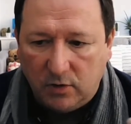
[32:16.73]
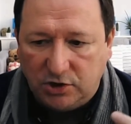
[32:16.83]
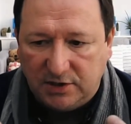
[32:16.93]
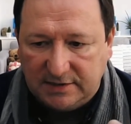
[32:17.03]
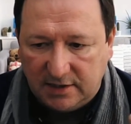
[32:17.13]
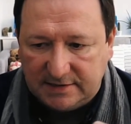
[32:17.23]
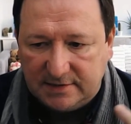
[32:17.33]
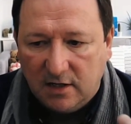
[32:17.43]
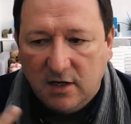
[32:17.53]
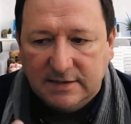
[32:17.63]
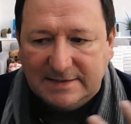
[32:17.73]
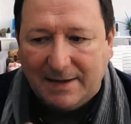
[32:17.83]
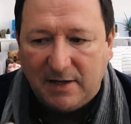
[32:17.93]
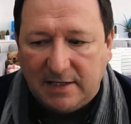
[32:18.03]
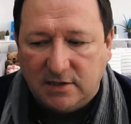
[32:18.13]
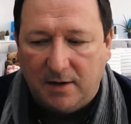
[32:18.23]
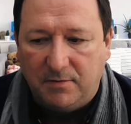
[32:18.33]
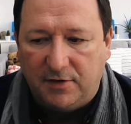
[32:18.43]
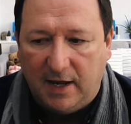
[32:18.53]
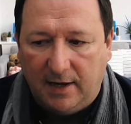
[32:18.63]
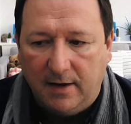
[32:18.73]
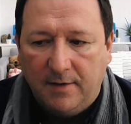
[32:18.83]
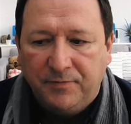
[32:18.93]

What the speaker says: which is this sappy type thing.